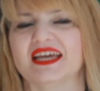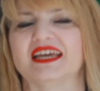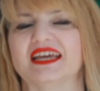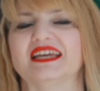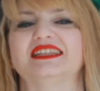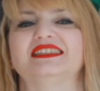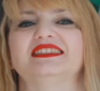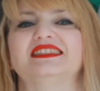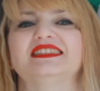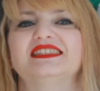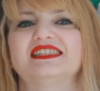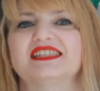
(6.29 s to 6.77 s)

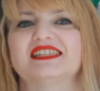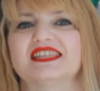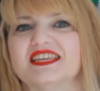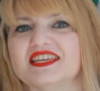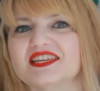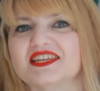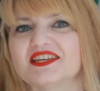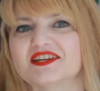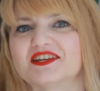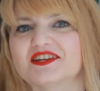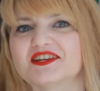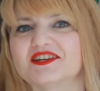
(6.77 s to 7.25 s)
It is
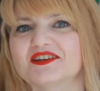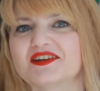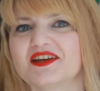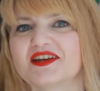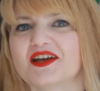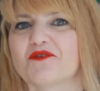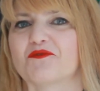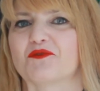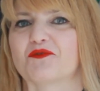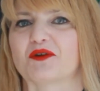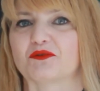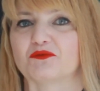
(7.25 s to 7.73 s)
here
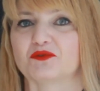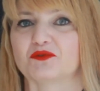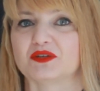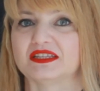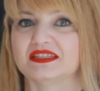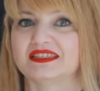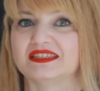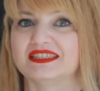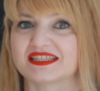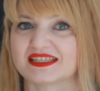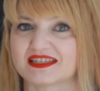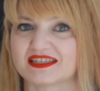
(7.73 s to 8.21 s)
where we
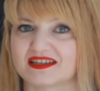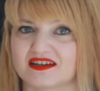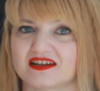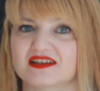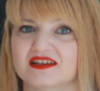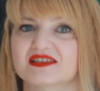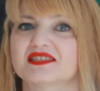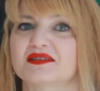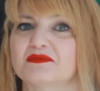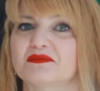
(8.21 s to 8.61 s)
discuss